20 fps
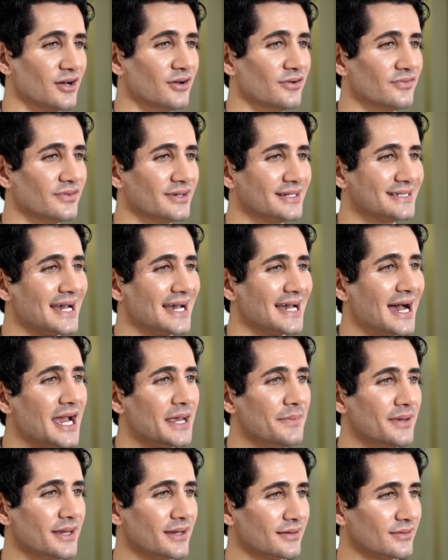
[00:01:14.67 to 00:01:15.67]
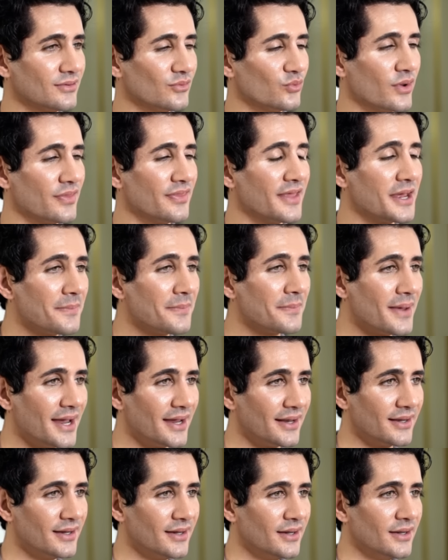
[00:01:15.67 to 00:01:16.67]
of timing when they
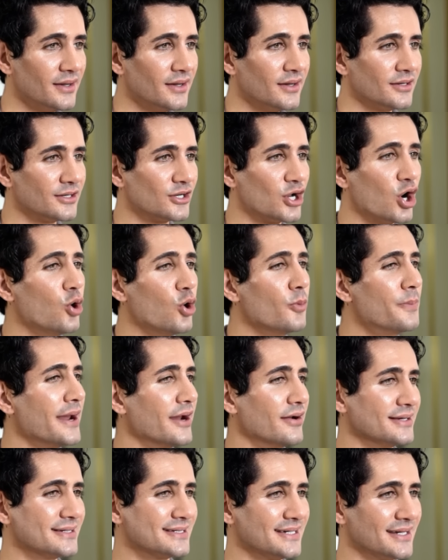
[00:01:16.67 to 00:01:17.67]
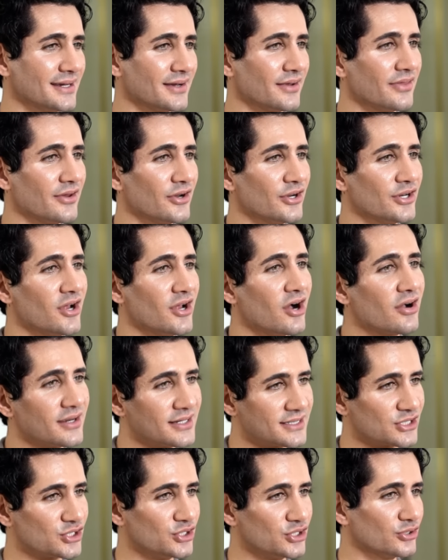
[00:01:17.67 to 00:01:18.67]
met, co-parenting their
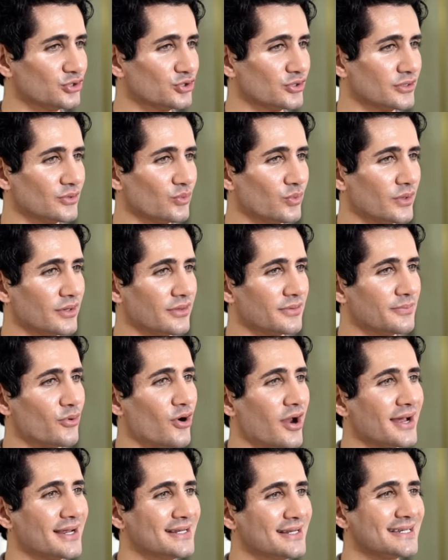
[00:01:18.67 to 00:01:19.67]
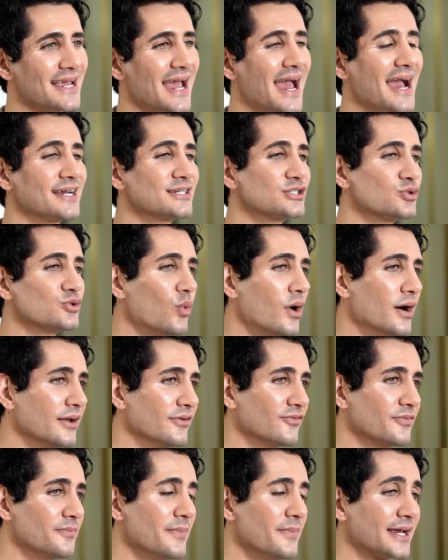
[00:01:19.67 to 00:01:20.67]
youngest children with Brian's
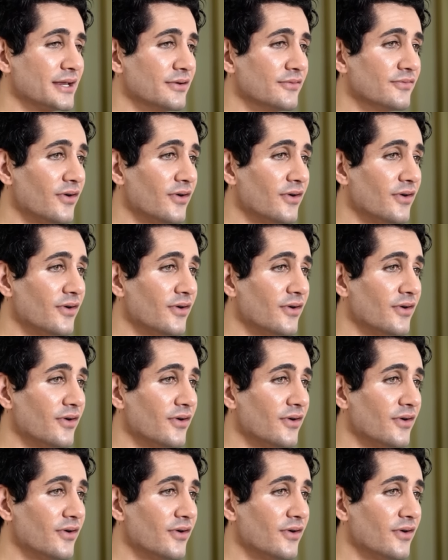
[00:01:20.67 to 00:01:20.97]
ex-wife, Megan